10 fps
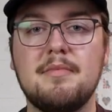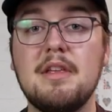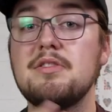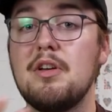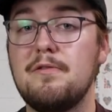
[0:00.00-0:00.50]

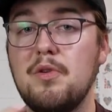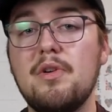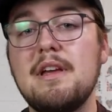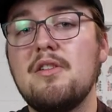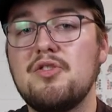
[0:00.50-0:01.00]
So if you're
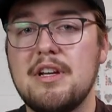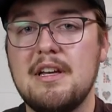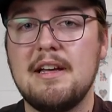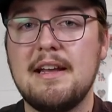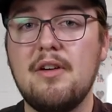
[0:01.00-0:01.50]
keen on
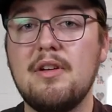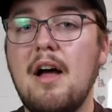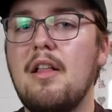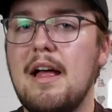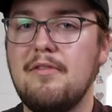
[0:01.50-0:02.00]
checking it out,
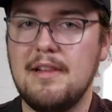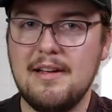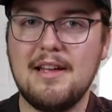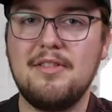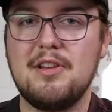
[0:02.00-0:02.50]
I'll have a
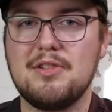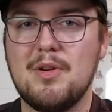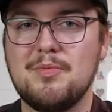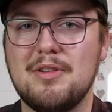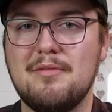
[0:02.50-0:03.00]
link in the
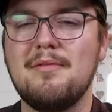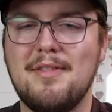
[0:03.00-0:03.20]
description.